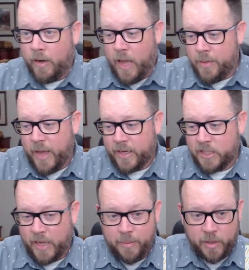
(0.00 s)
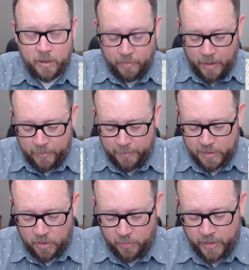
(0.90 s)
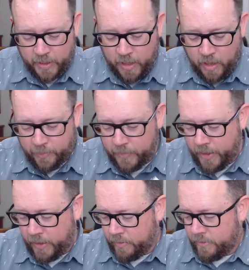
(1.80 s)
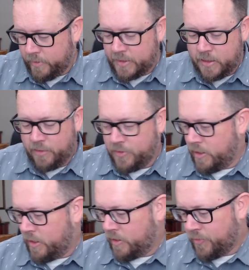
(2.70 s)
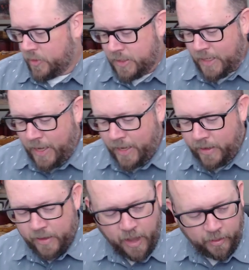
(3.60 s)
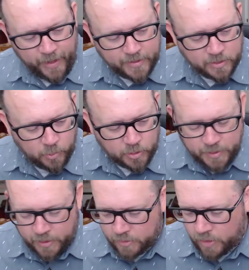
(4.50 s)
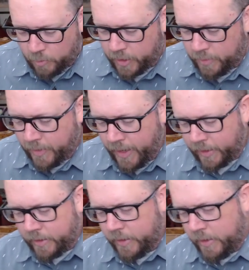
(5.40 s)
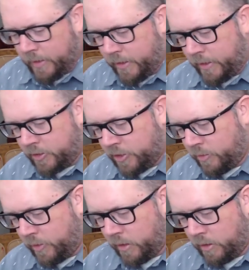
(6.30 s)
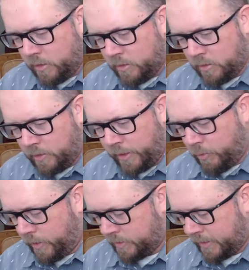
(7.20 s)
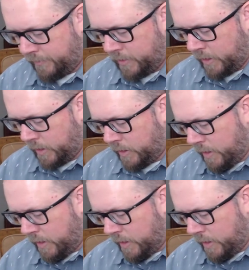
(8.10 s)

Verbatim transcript: I'm actually am gonna wrap. I'm gonna start picking up, and that's enough stickers for today. I'll add some more stickers. I'll bring them back and show y'all like what else I've done.